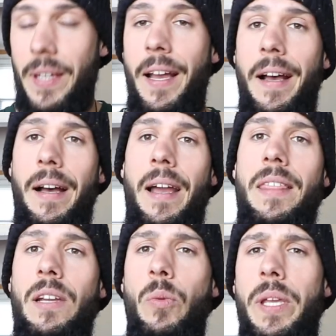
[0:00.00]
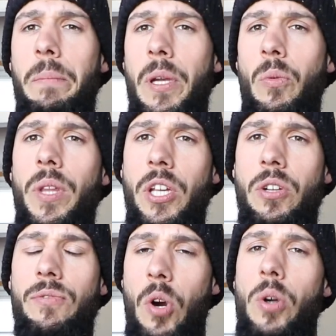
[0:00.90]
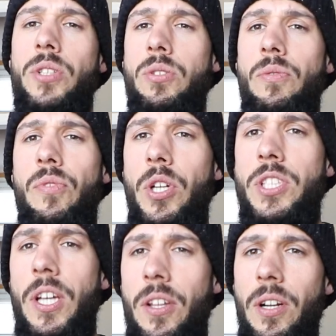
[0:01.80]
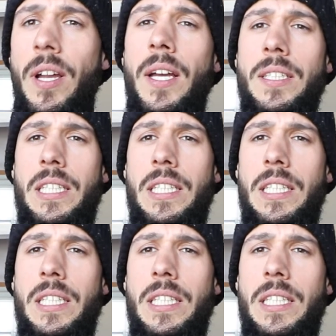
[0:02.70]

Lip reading: I think we can be a really good focus group for each other